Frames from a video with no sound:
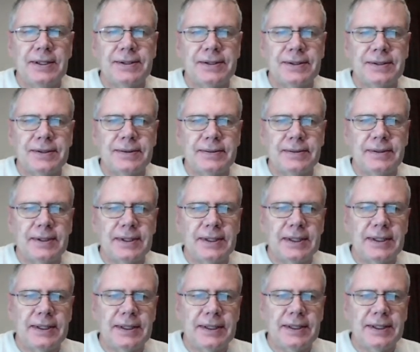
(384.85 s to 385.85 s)
So
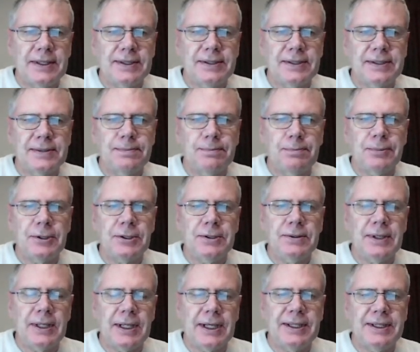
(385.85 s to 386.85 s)
this blue
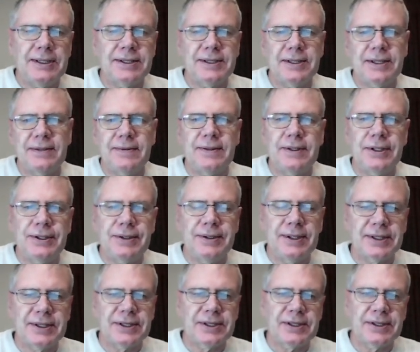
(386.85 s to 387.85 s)
line is giving you the
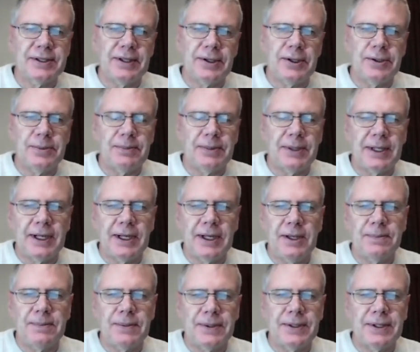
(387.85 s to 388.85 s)
slope at
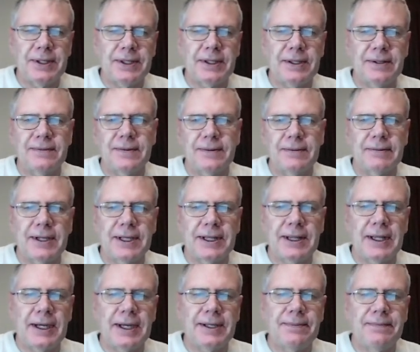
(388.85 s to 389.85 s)
any point of the red
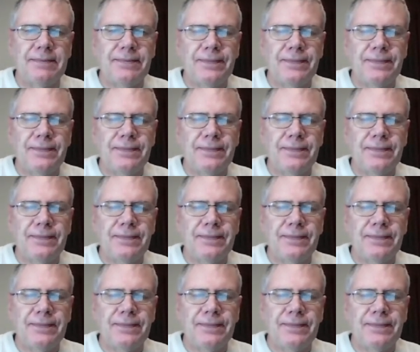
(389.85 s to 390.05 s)
line.